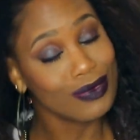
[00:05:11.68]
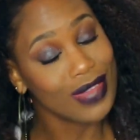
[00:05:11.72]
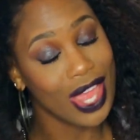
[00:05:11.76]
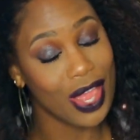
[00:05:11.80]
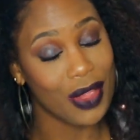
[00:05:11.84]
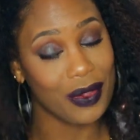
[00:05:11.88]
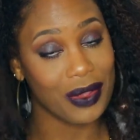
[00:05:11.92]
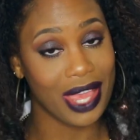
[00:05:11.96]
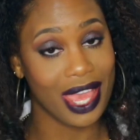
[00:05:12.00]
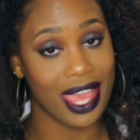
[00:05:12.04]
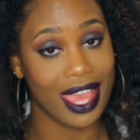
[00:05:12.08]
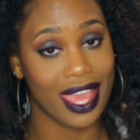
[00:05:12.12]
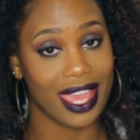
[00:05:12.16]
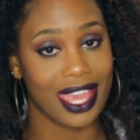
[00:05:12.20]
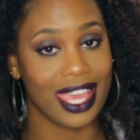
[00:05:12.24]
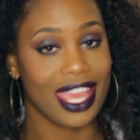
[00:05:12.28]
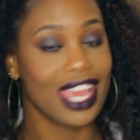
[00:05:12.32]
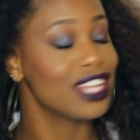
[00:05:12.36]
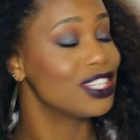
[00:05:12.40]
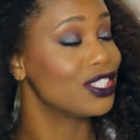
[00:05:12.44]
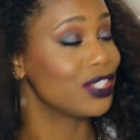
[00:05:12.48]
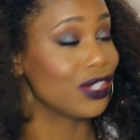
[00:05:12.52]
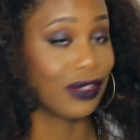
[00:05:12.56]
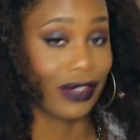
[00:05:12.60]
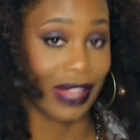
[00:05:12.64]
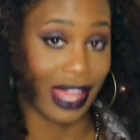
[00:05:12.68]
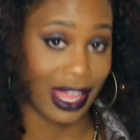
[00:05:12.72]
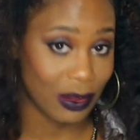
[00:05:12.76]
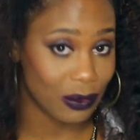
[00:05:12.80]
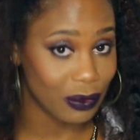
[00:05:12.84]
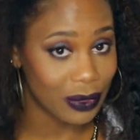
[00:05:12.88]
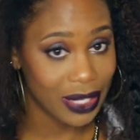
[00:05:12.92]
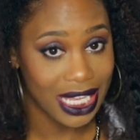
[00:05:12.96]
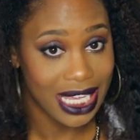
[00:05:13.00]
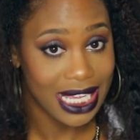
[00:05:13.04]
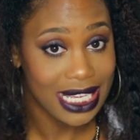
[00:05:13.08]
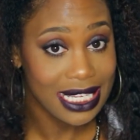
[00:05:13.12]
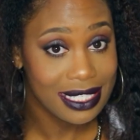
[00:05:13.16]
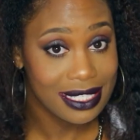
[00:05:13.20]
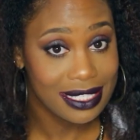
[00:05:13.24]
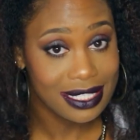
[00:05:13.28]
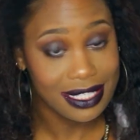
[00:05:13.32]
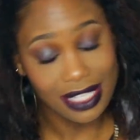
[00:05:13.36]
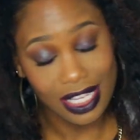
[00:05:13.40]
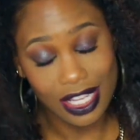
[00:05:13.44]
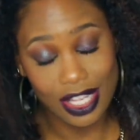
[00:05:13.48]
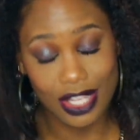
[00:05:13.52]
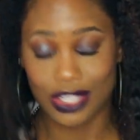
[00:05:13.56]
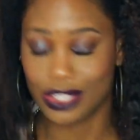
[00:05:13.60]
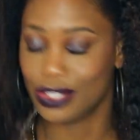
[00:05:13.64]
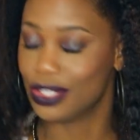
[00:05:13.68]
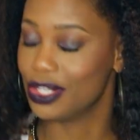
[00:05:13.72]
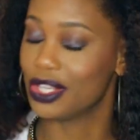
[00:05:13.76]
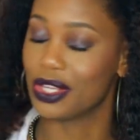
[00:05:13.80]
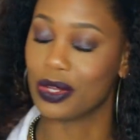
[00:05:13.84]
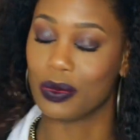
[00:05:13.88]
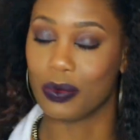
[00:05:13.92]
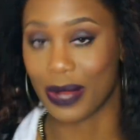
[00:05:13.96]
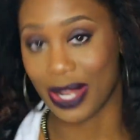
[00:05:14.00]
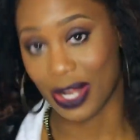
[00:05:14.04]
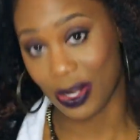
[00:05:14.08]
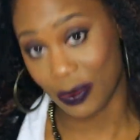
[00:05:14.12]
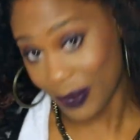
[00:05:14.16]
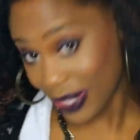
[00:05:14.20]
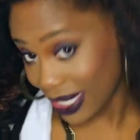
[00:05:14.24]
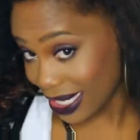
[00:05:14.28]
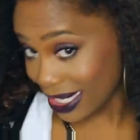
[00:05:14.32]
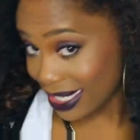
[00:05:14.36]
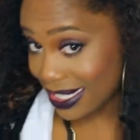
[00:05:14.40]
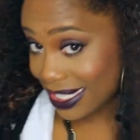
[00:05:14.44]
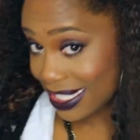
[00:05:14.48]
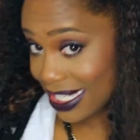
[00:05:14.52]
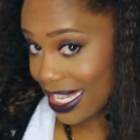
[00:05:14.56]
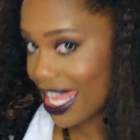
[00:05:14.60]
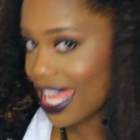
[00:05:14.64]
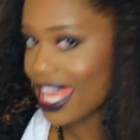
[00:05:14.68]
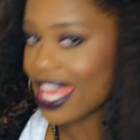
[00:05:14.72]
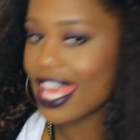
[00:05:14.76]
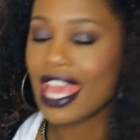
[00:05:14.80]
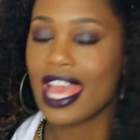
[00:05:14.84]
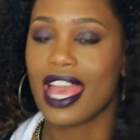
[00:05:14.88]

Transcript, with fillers: Okay, do you like wigs? Do you wear wigs?